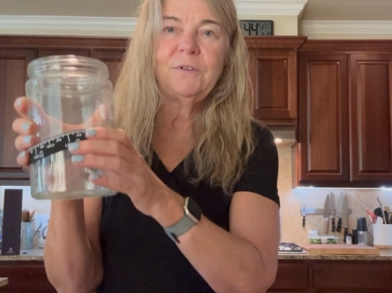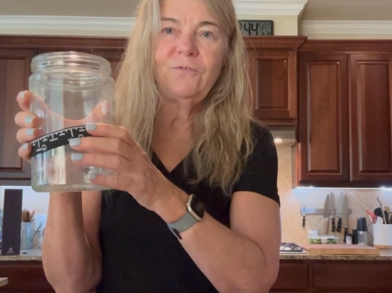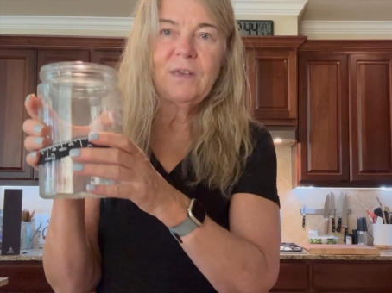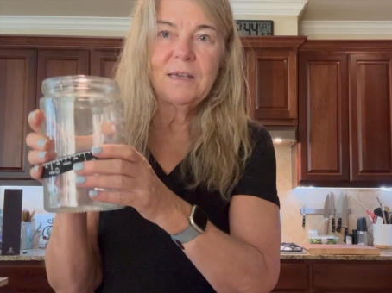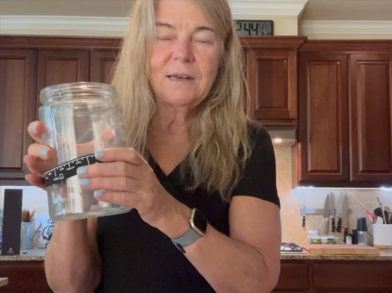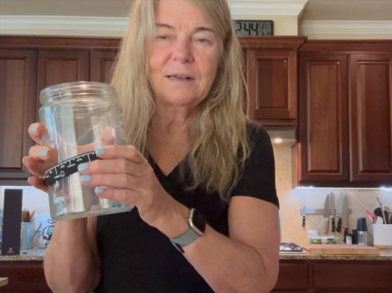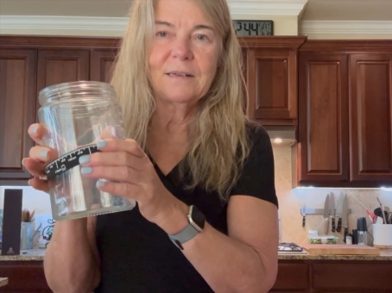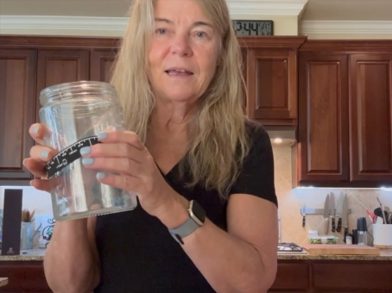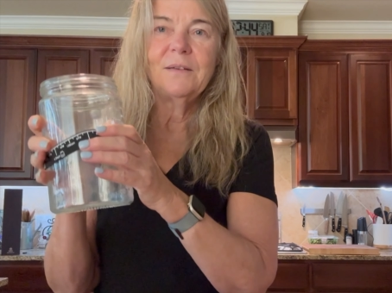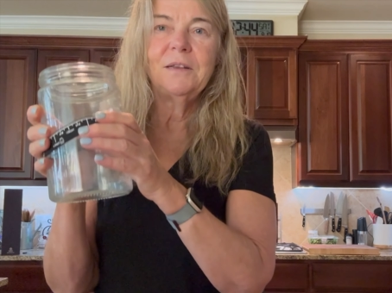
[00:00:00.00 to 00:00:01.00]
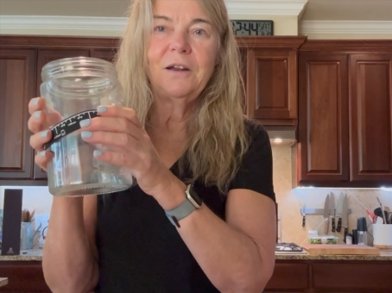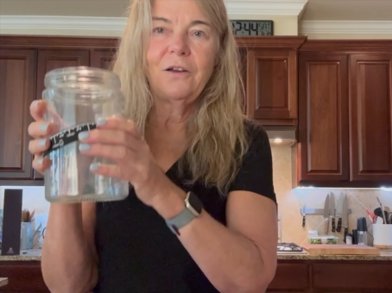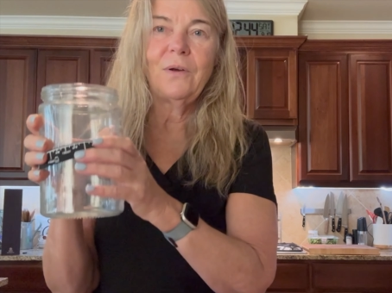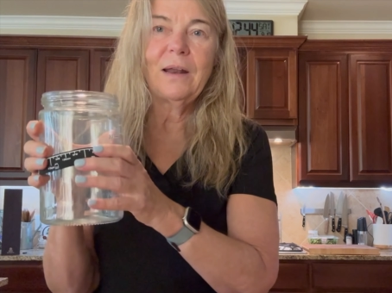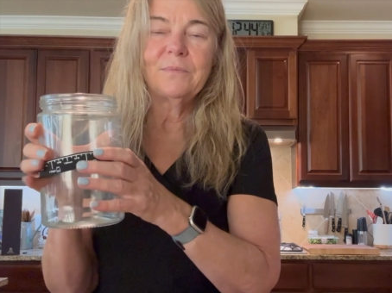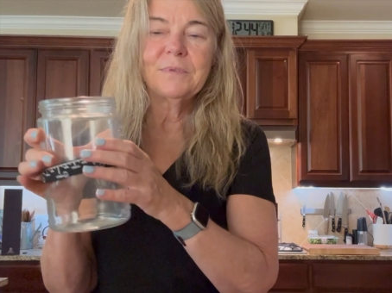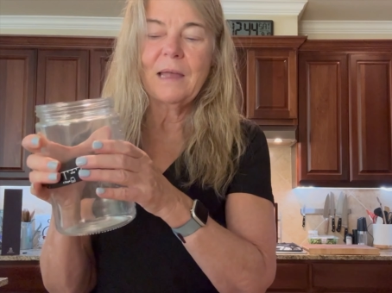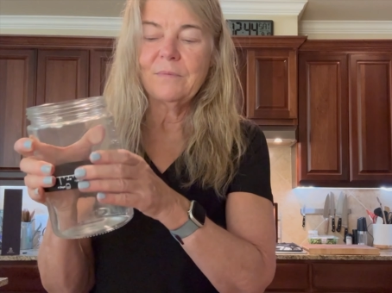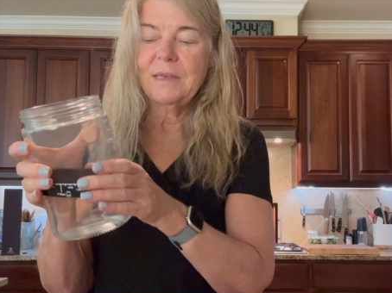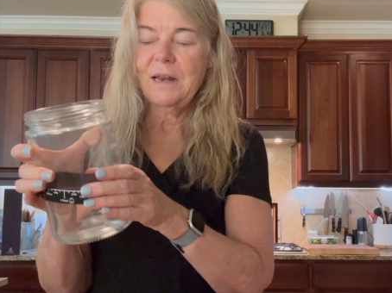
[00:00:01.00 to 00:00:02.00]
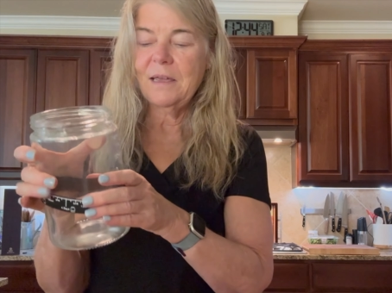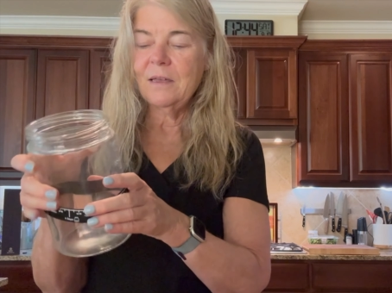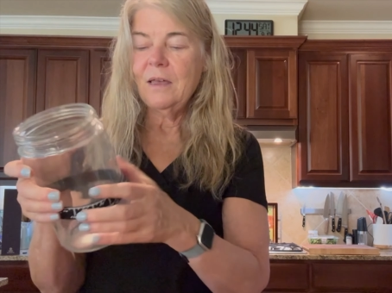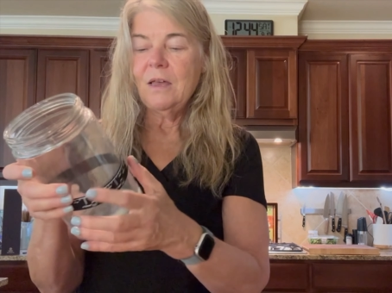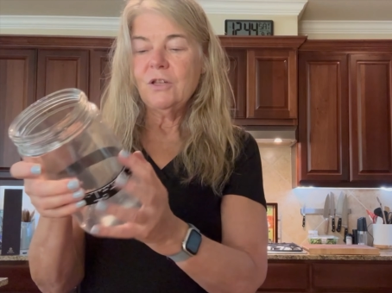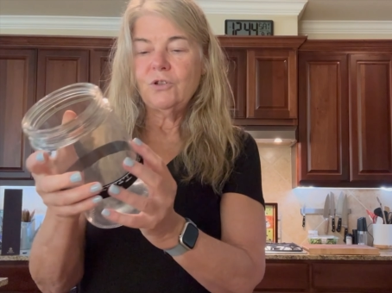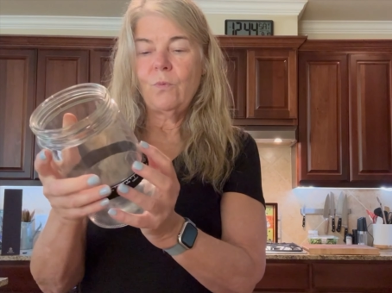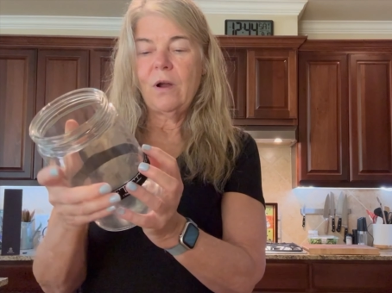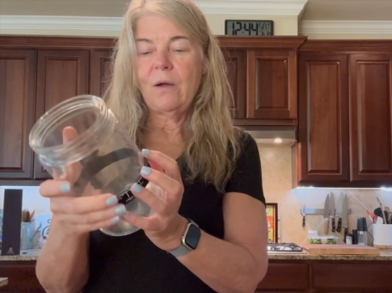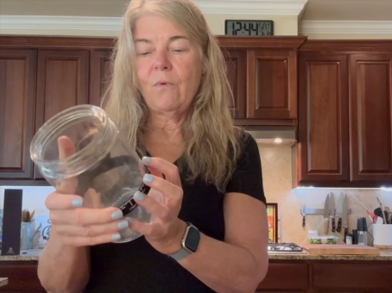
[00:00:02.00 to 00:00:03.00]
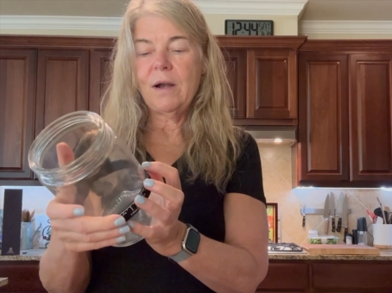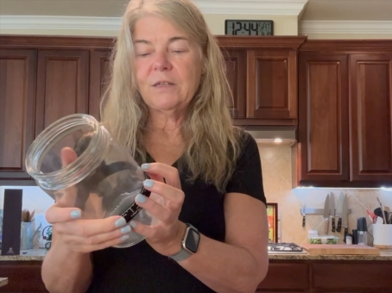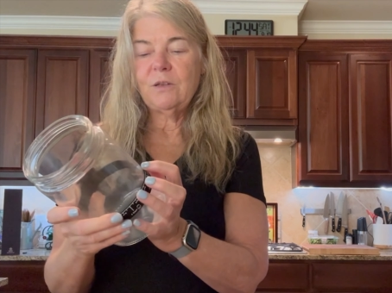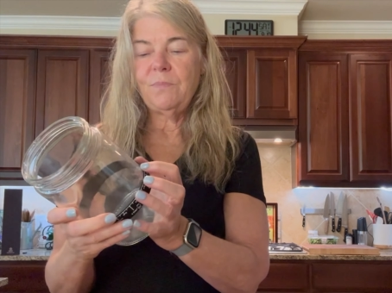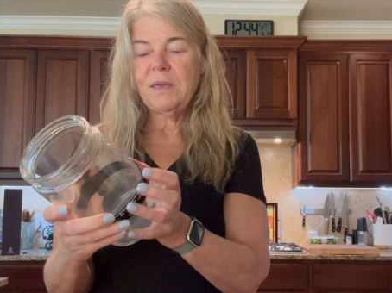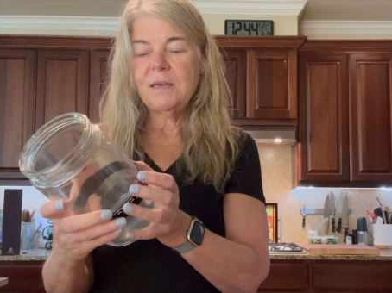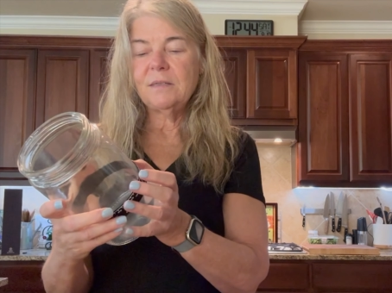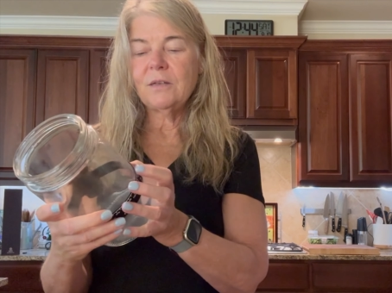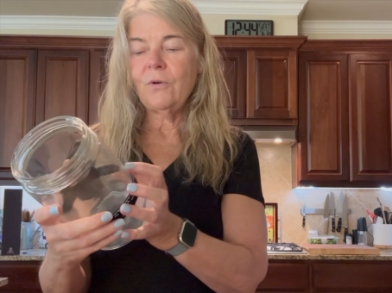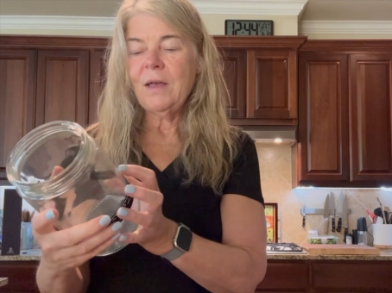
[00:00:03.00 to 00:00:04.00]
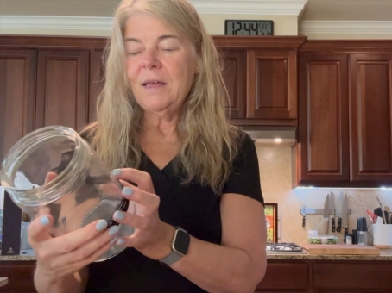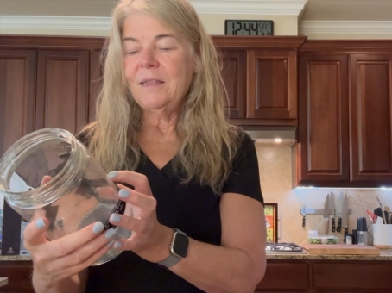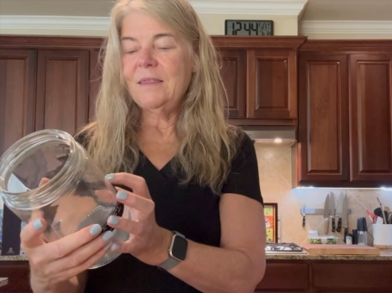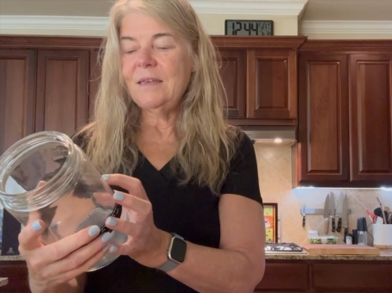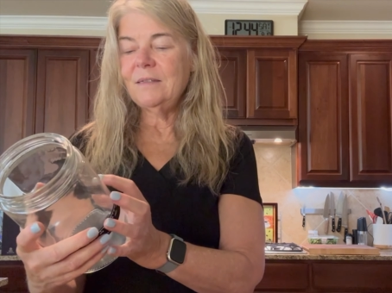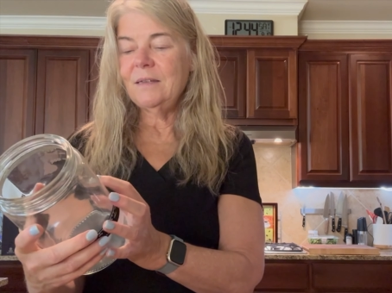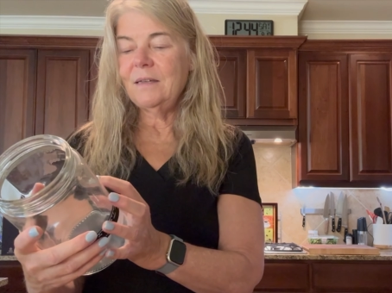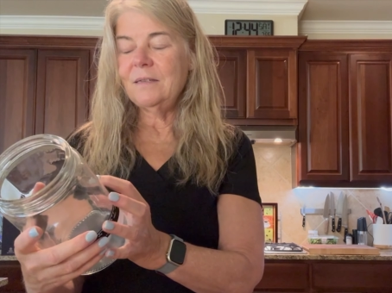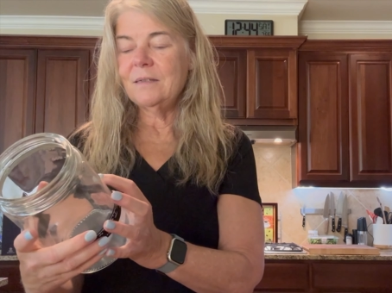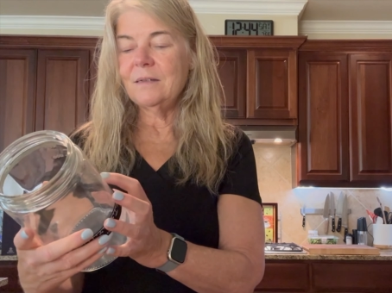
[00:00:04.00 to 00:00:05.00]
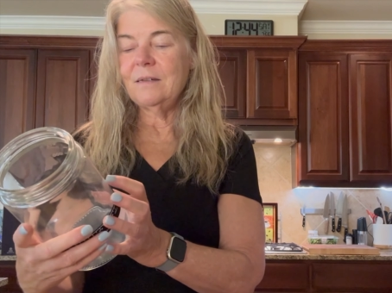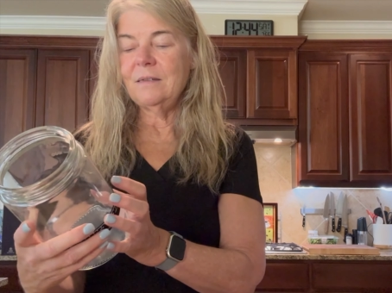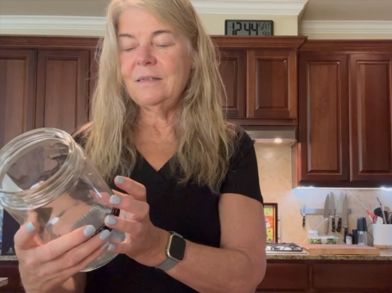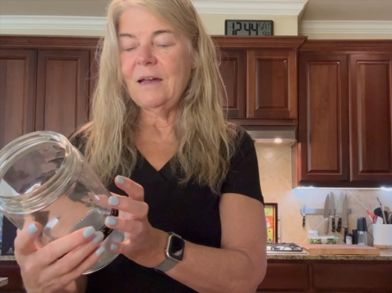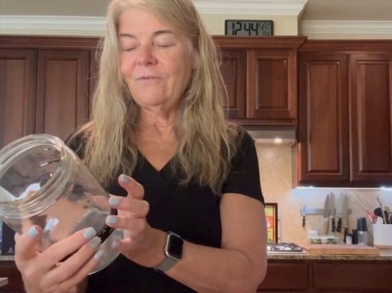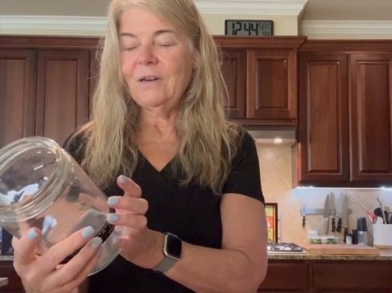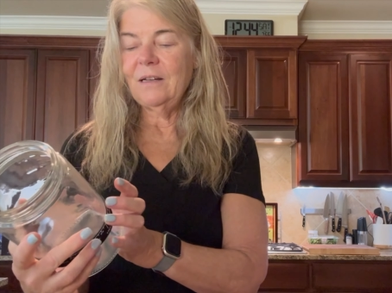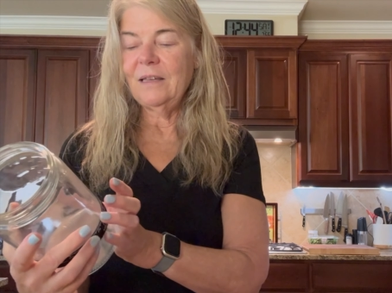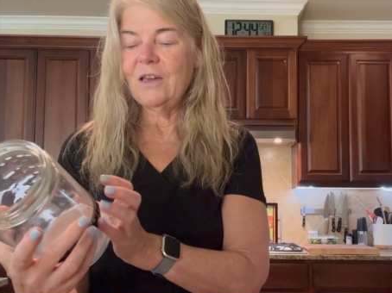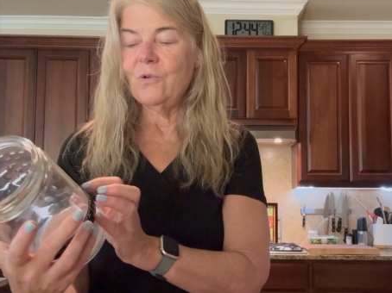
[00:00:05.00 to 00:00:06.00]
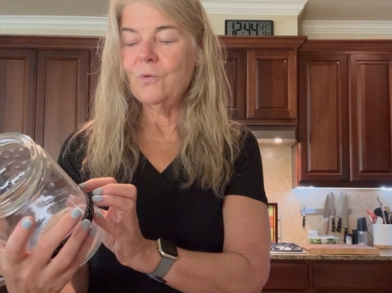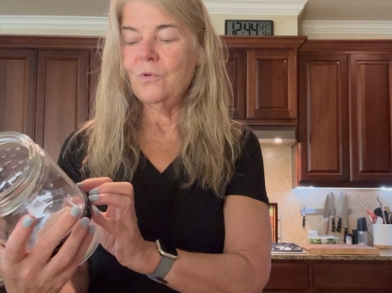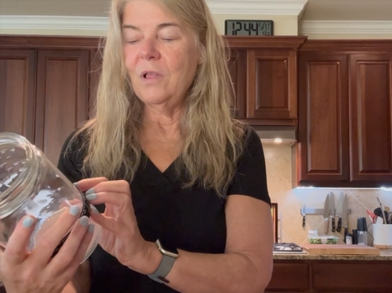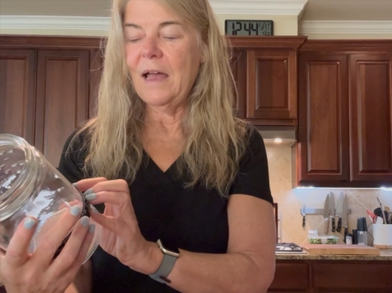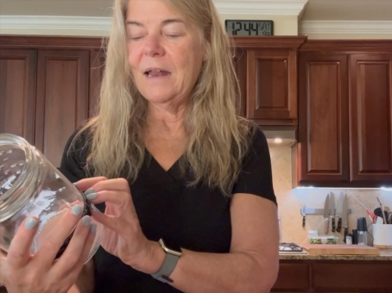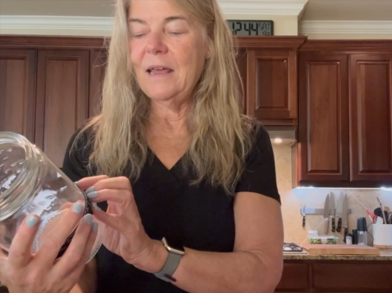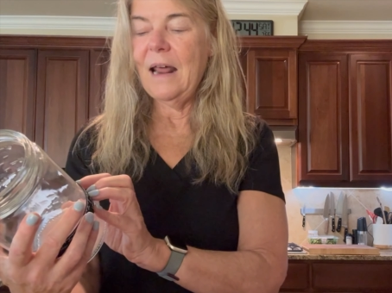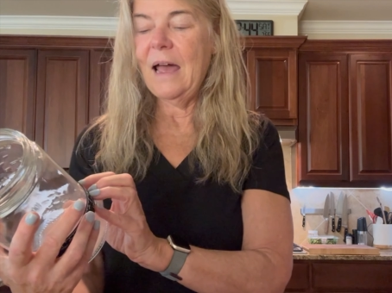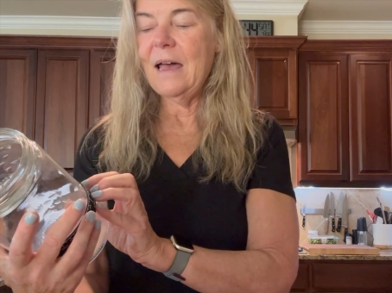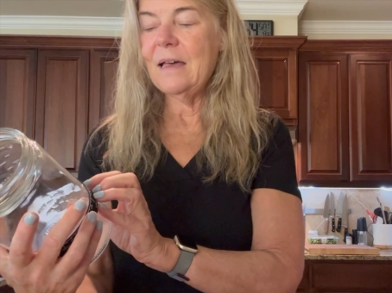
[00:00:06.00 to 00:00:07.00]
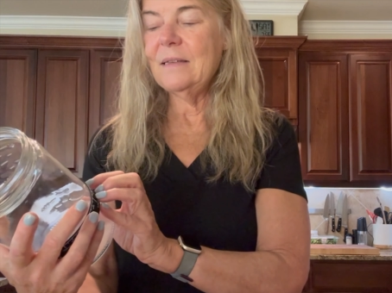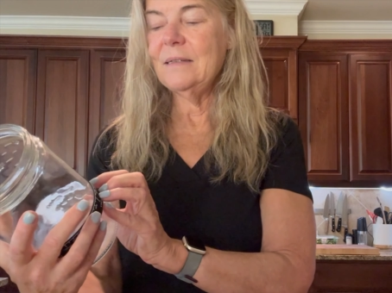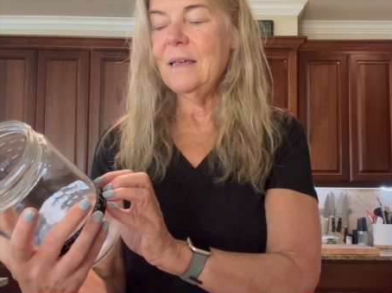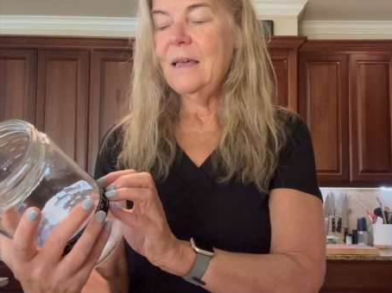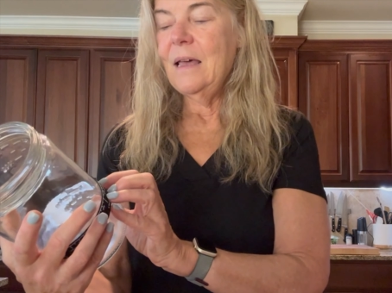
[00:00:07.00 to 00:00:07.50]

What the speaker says: to feed and time, and I'm getting to where I want it to be. So this is definitely cool, and it has